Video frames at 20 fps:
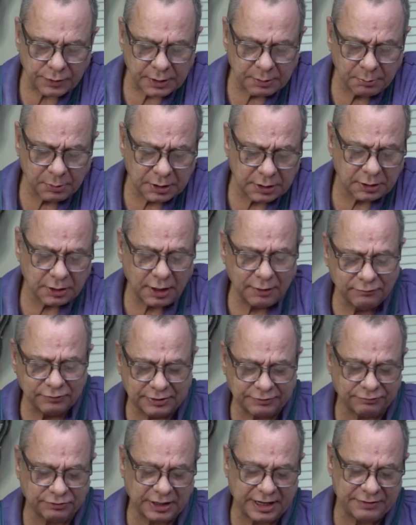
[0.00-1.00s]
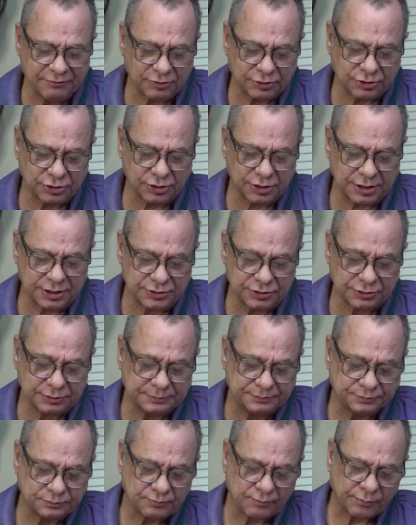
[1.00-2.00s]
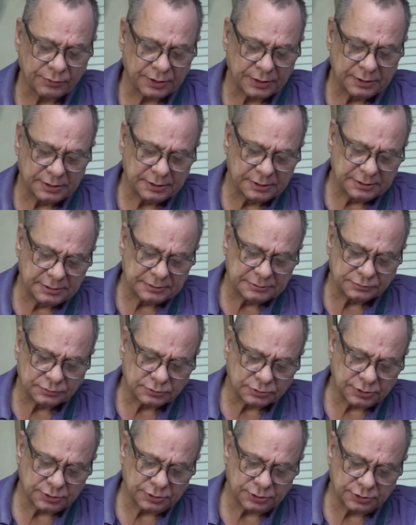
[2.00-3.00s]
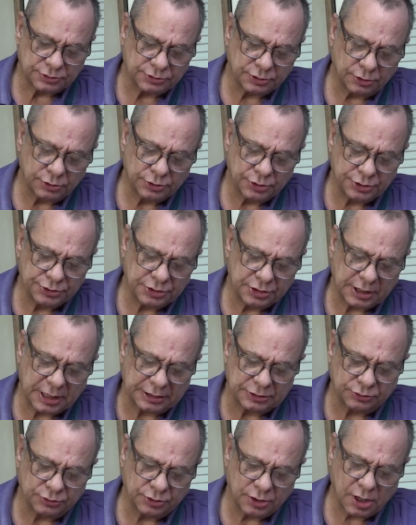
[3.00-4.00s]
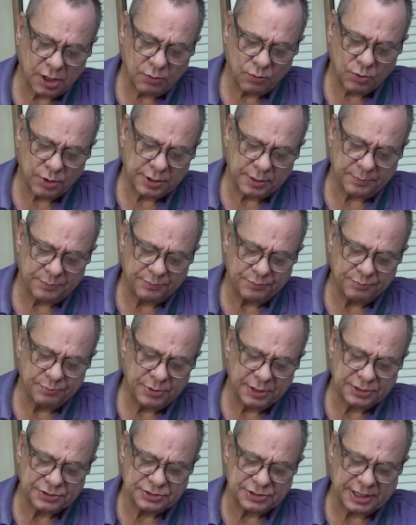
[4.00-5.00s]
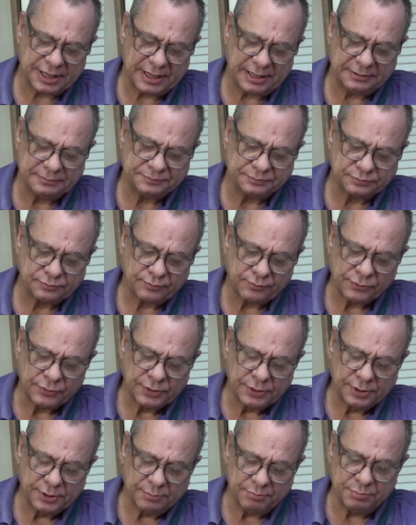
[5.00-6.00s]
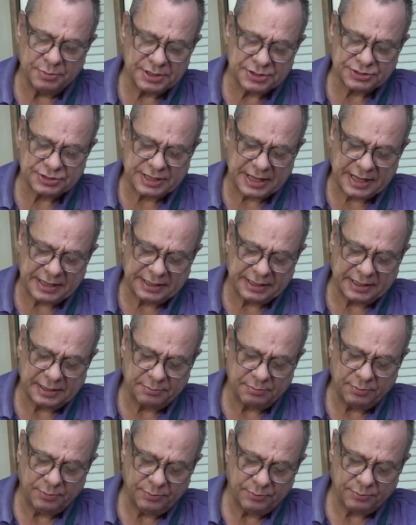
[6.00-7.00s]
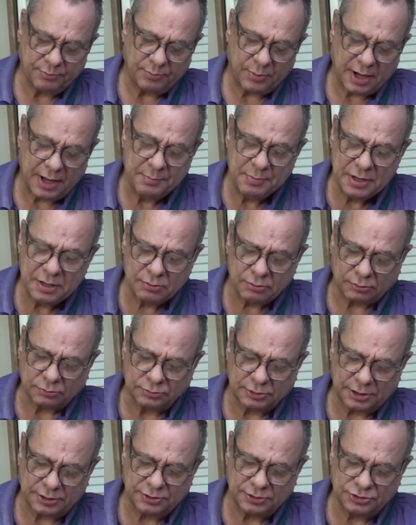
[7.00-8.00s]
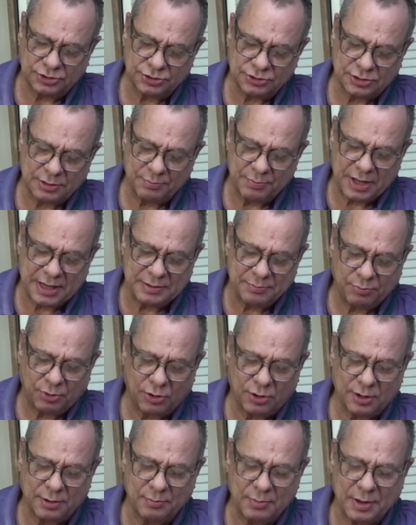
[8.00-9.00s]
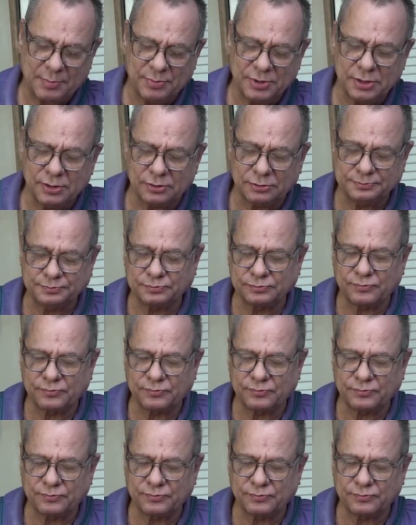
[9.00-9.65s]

But a lovely flavor to these. So good that I do not want to miss that in my meal. That's just the main part of my meal.